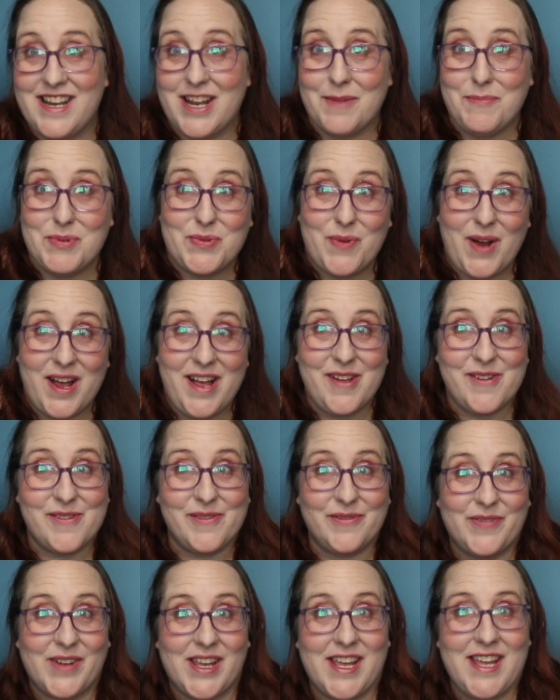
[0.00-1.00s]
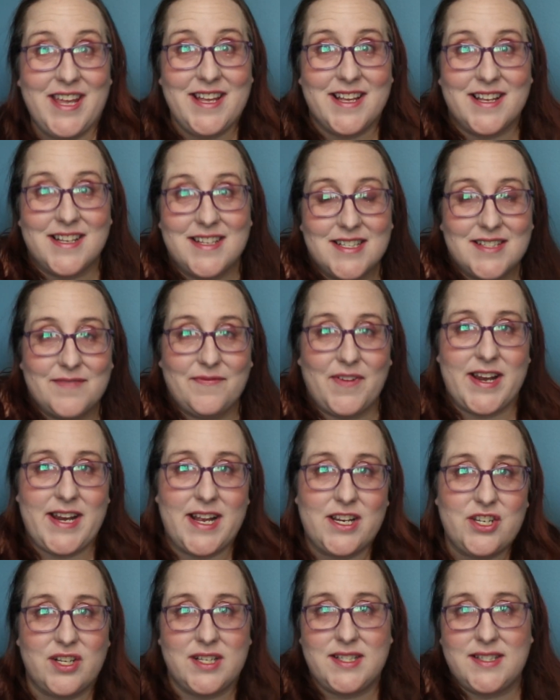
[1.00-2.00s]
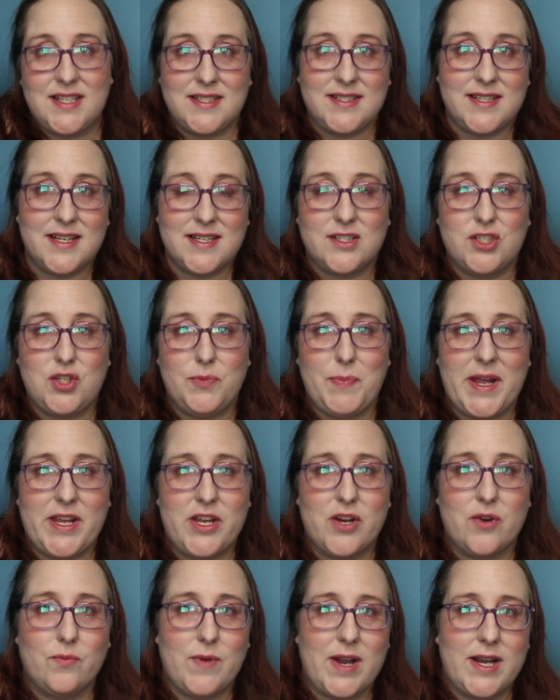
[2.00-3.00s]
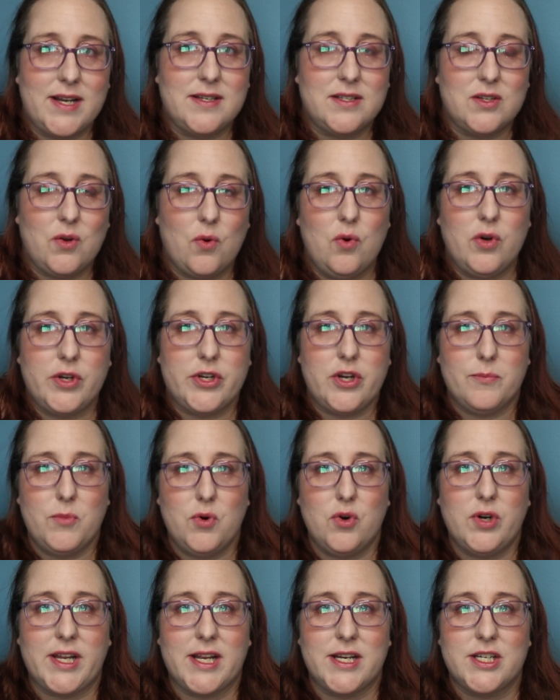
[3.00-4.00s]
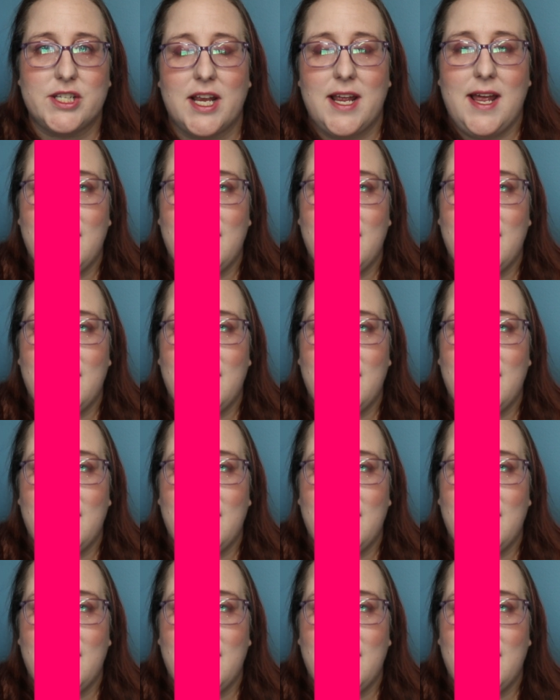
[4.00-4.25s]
Number 12 is financial assistance to pay your rent or your mortgage.